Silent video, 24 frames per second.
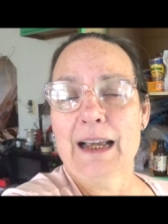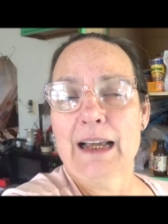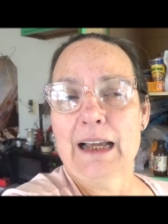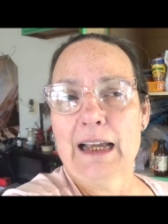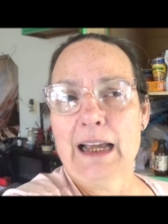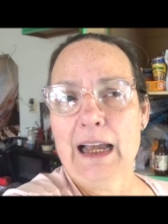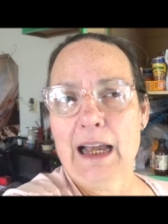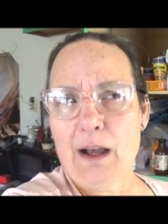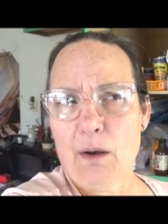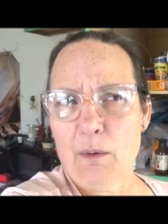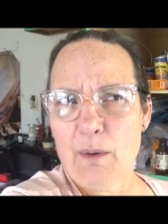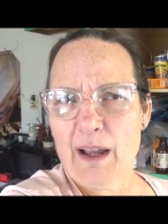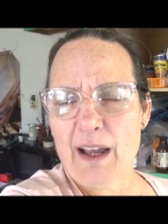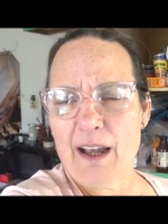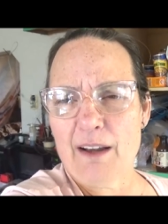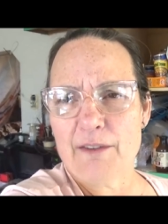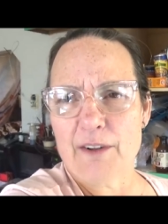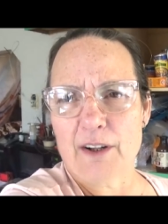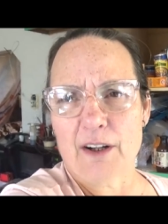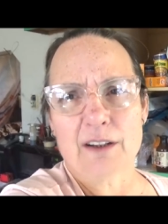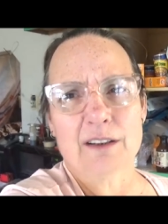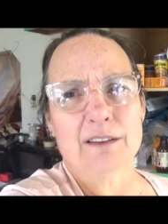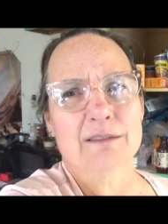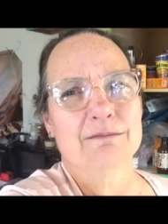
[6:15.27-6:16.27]

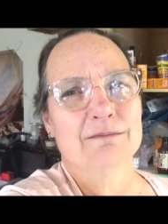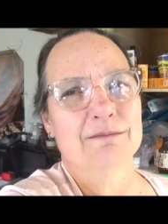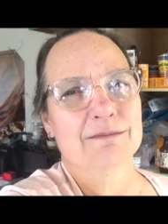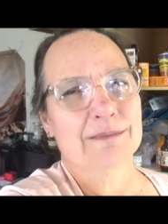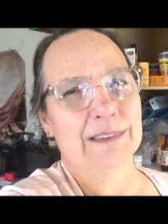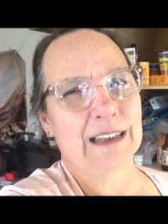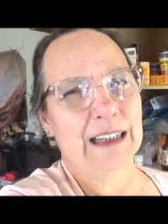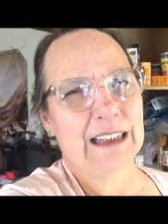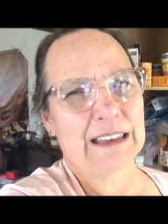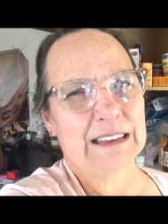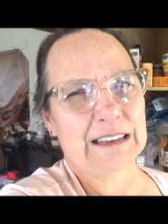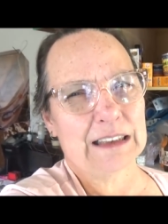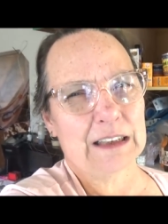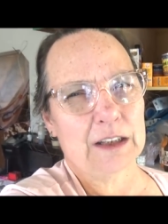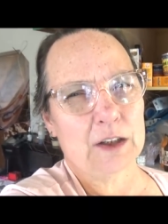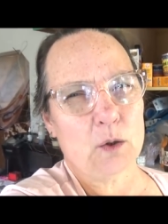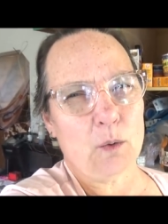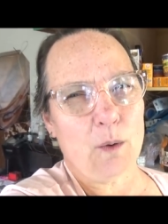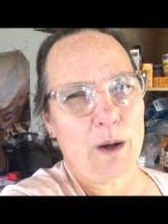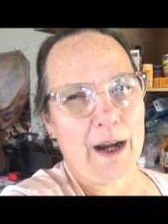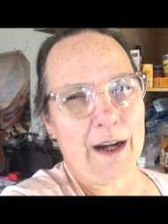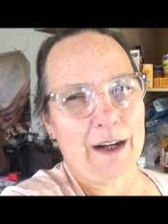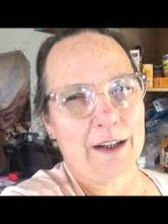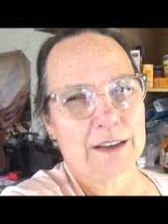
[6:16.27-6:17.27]
However, it's an
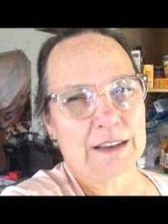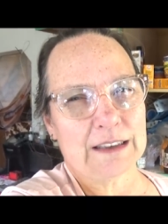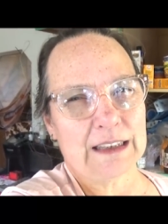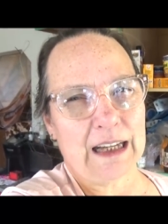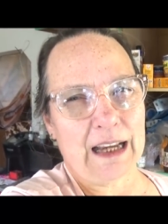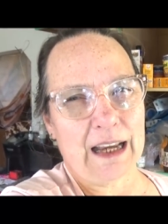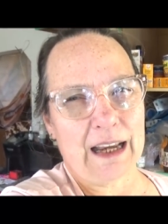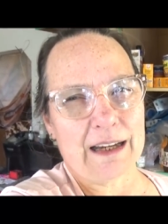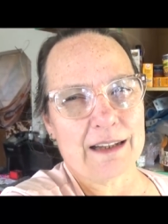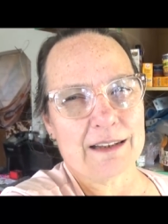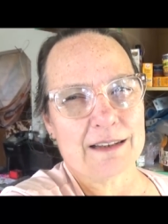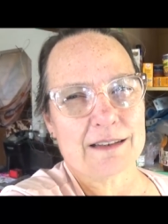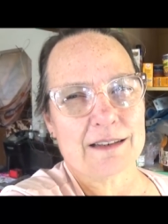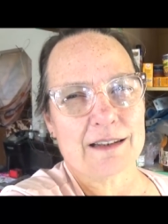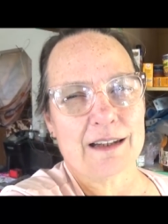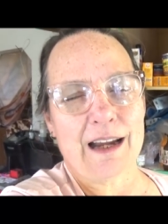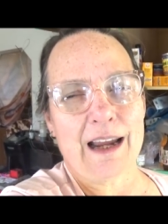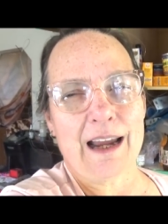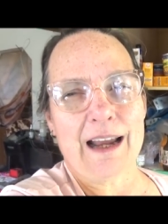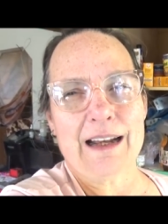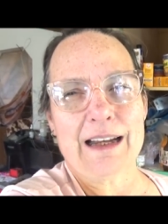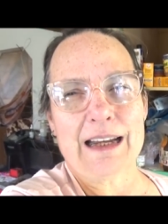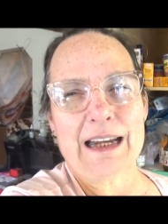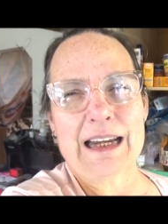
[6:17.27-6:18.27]
acquired taste
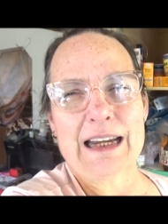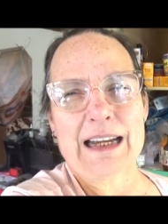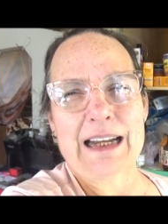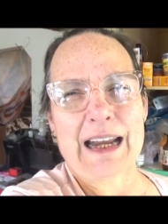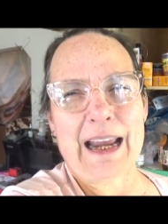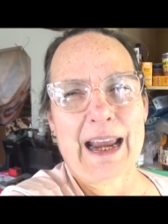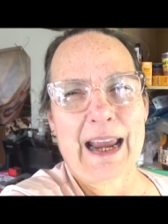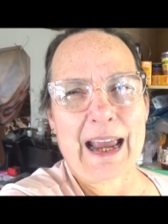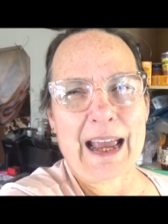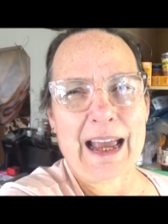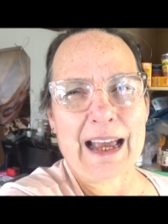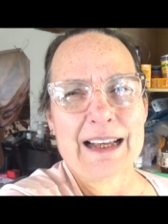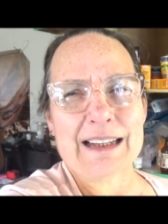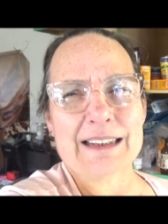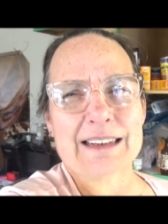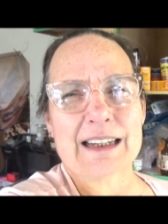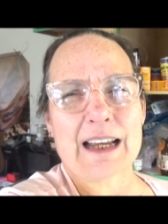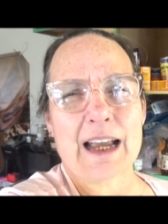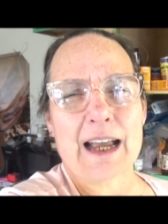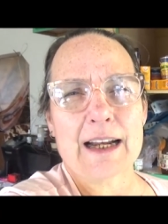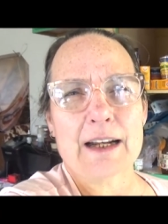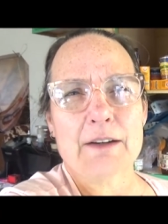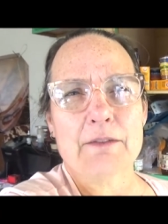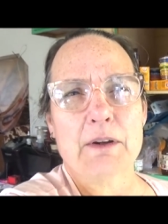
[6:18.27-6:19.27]
and it has
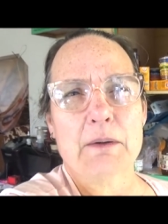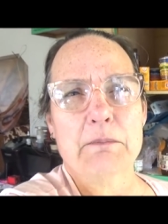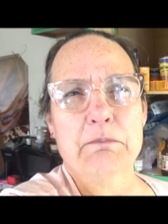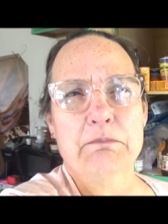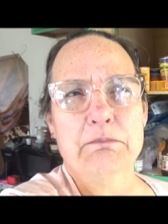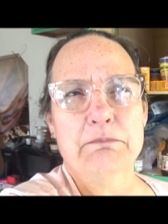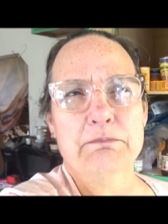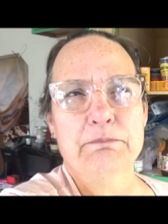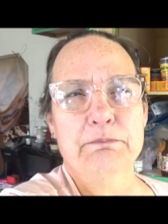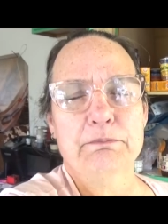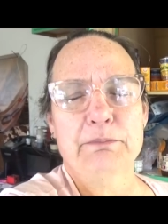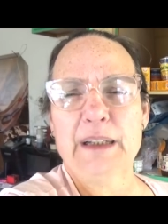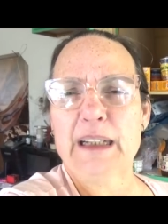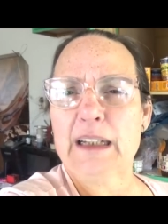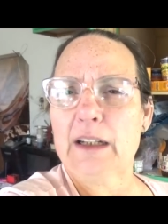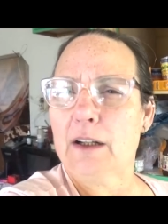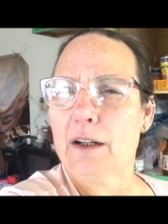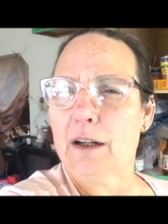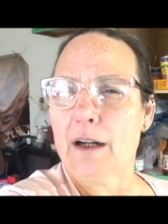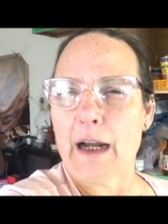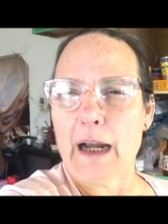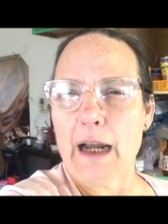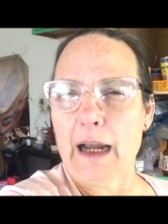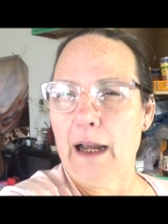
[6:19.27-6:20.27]
kind of a
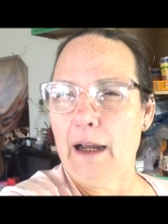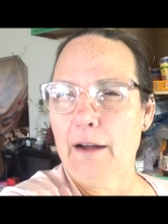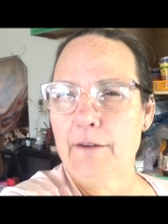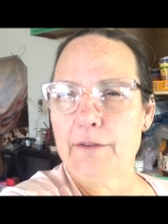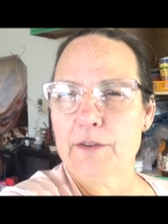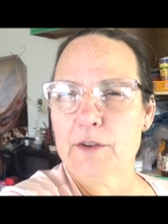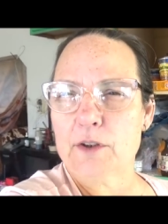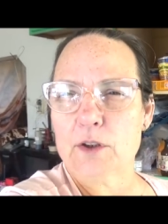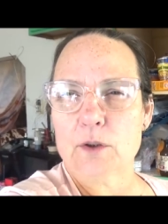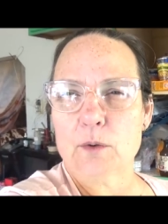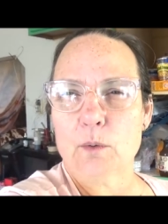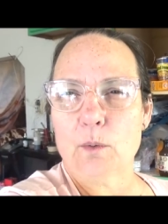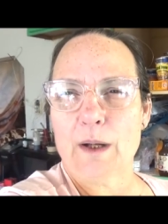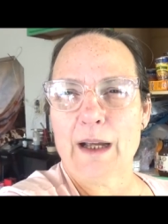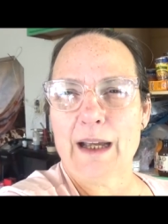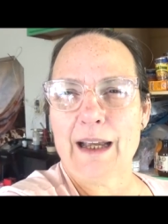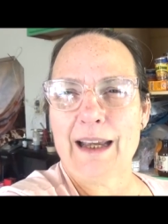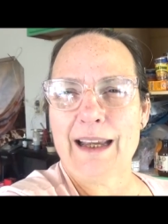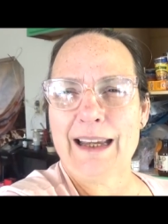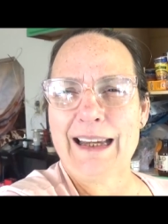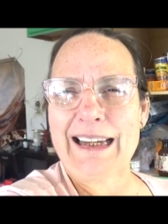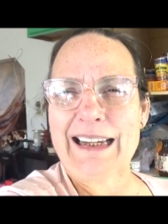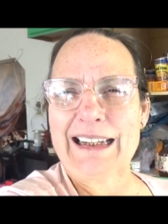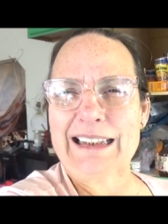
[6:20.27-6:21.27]
bitter after
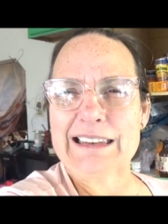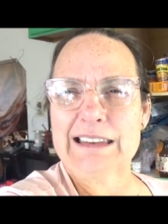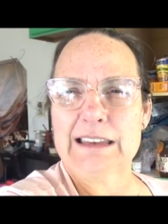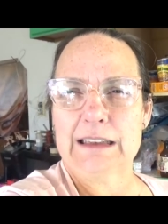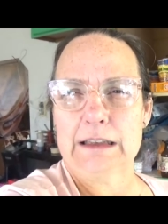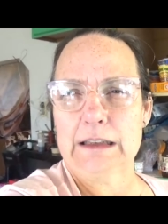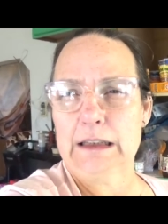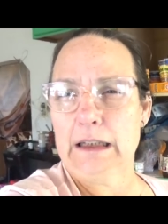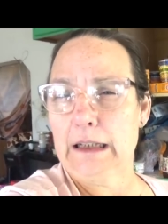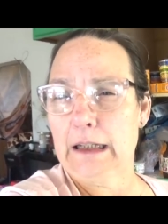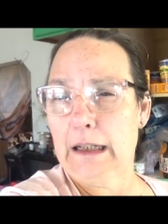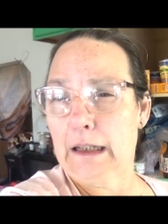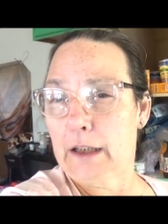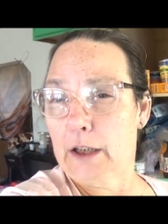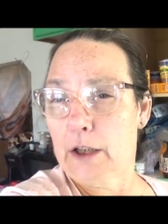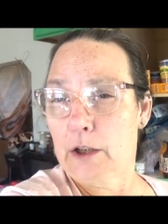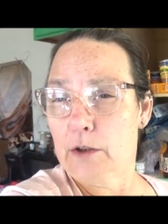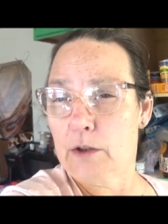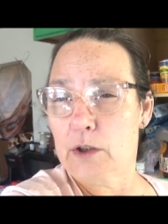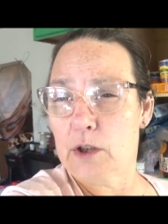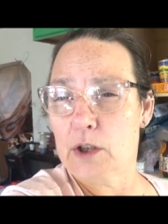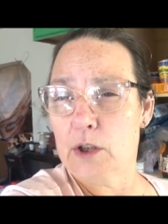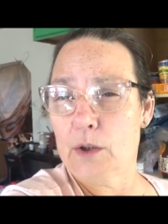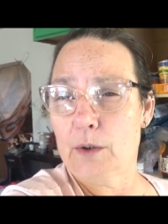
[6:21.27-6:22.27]
wang until you get
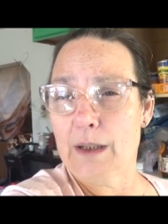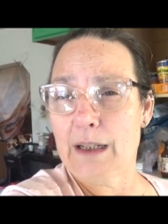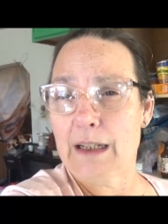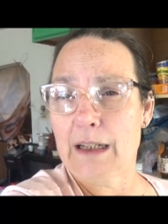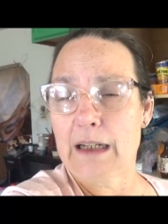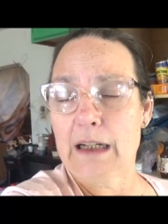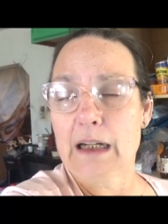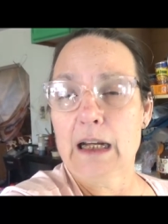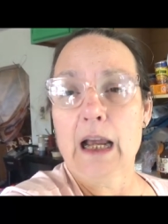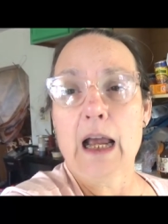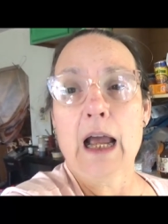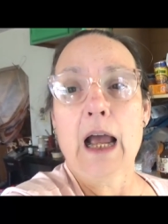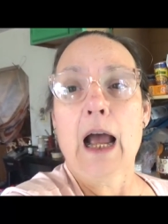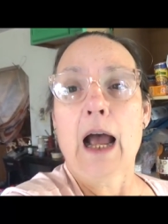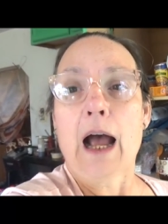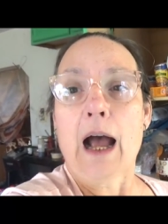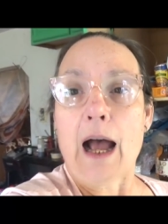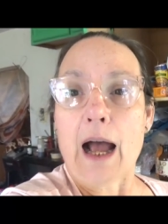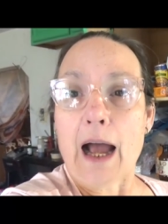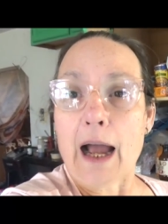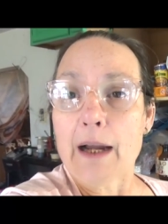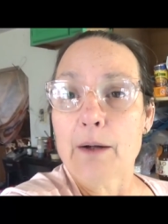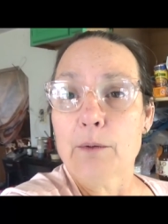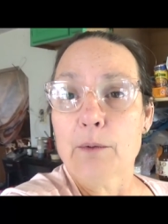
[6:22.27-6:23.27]
used to it.
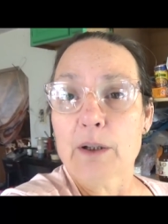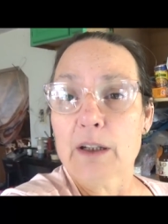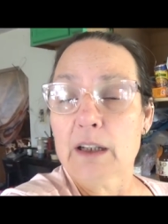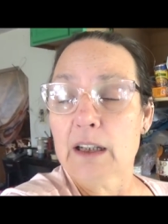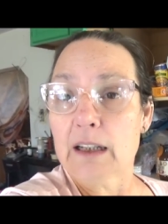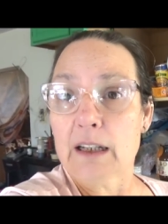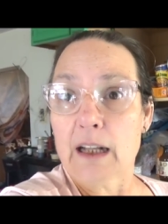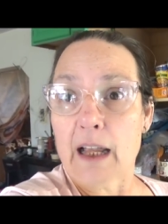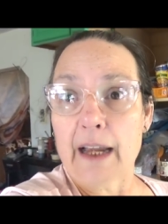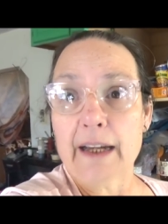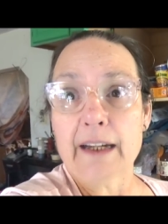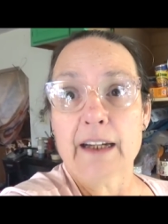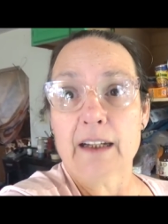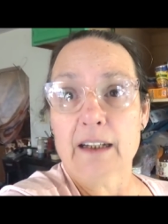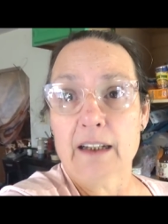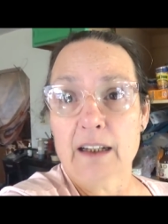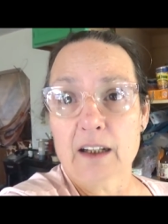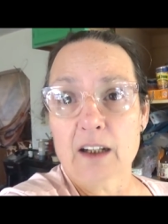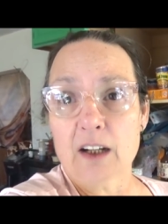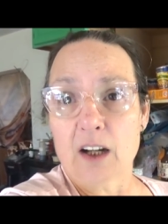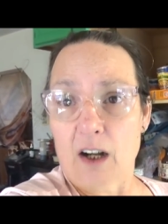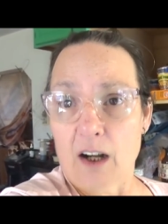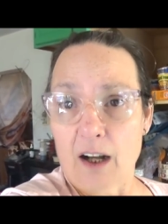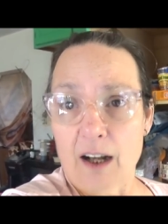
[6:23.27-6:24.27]
I really like it
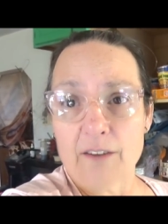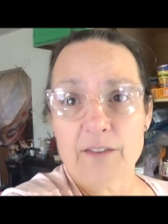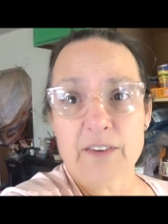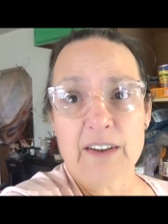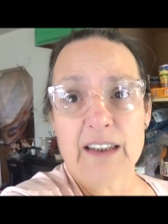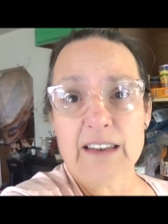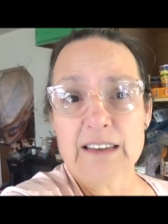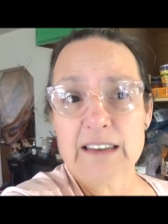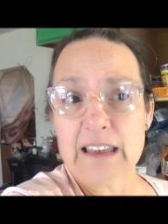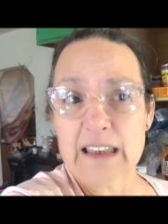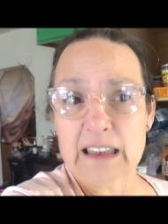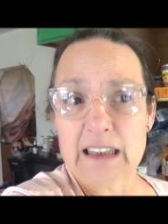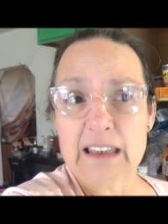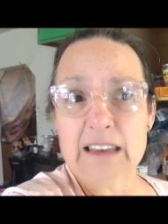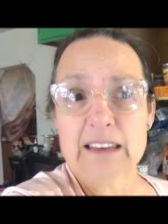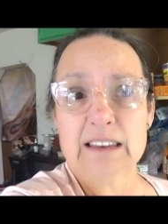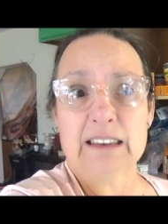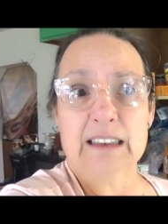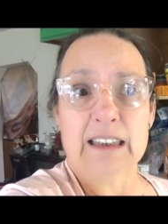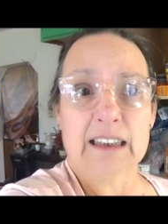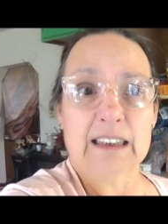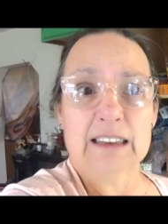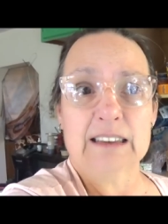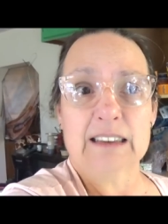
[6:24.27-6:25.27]
in coffee,
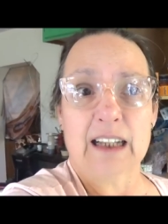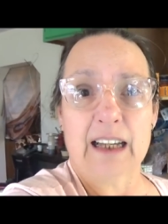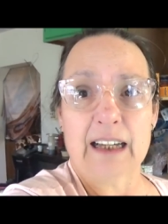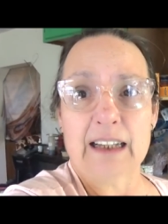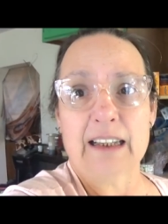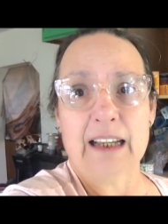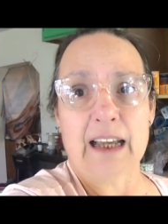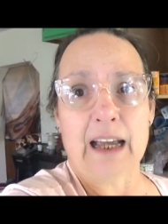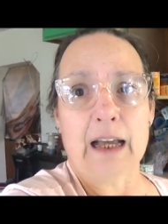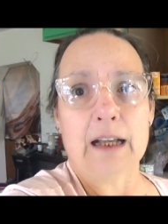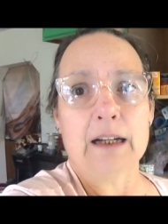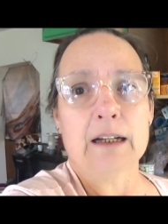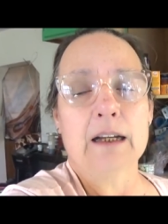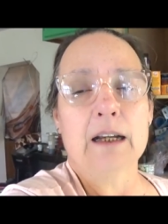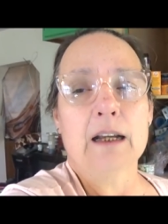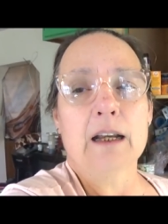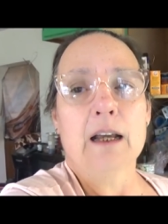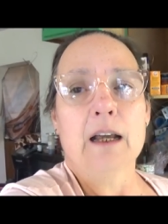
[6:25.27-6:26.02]
teas, things like that.